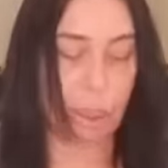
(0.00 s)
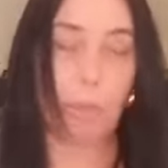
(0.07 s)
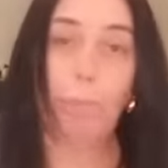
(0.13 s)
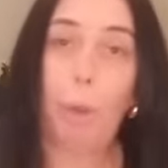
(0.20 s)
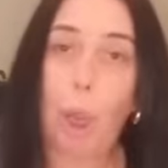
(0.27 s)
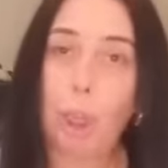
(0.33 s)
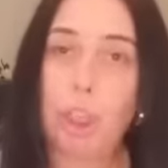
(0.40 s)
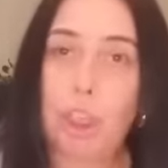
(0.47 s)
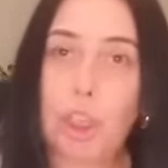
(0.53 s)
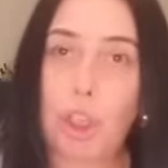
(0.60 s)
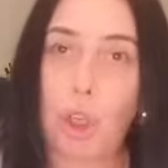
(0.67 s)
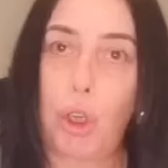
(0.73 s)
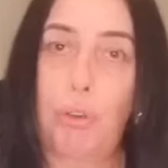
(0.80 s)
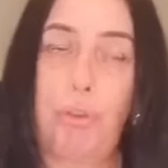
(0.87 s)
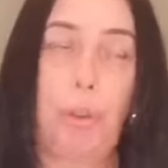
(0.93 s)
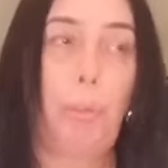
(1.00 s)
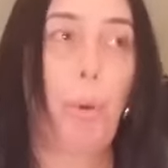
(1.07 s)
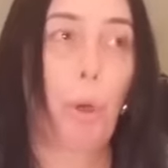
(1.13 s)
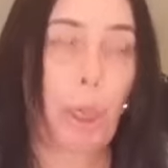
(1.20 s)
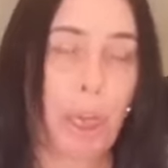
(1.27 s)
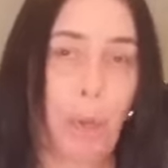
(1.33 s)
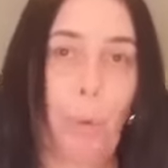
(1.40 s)
You buy stuff, you
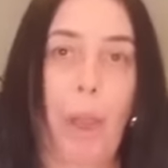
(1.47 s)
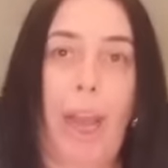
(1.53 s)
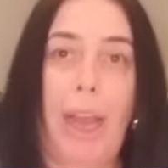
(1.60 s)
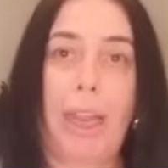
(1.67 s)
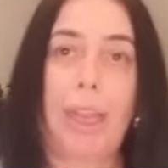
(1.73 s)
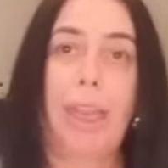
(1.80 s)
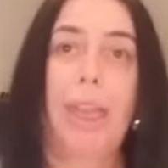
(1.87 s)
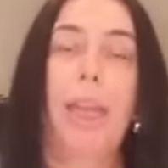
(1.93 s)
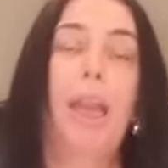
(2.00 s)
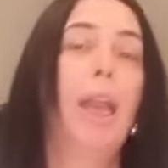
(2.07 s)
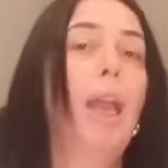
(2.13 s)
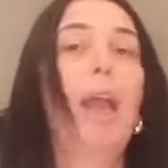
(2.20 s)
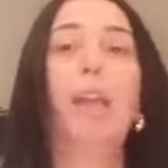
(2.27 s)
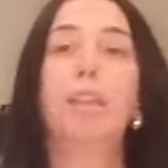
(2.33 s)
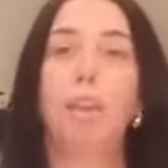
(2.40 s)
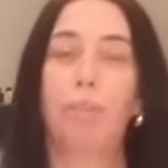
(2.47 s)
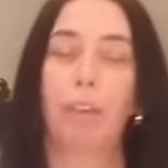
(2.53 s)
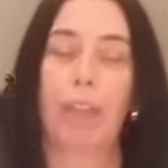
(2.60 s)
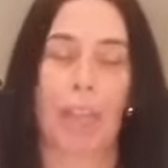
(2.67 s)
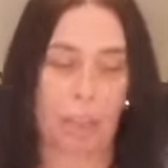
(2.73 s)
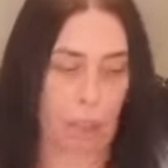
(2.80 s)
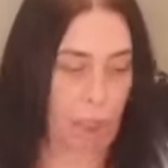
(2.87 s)
put it away, and you
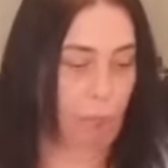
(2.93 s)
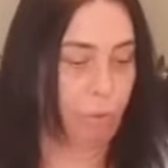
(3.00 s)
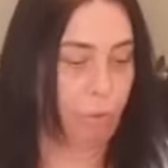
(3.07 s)
forget that